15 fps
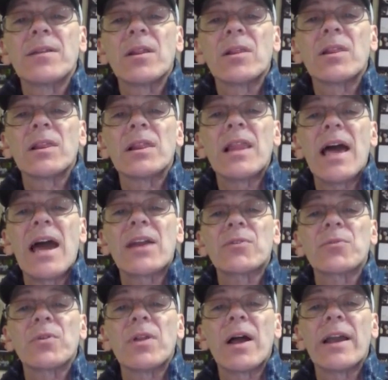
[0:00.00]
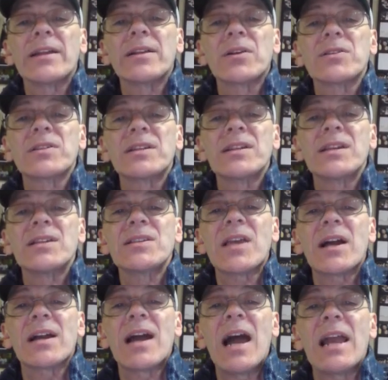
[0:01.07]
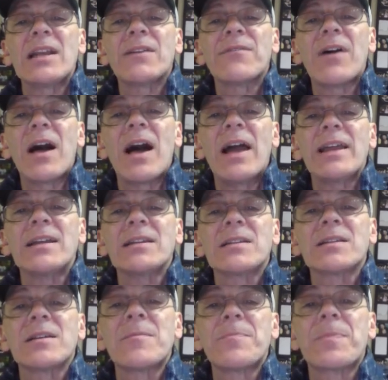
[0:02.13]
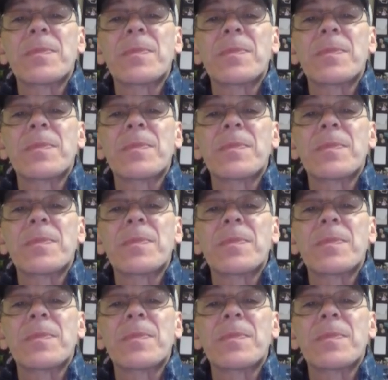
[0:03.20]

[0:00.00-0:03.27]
The lateral height, because it is a kind of a height.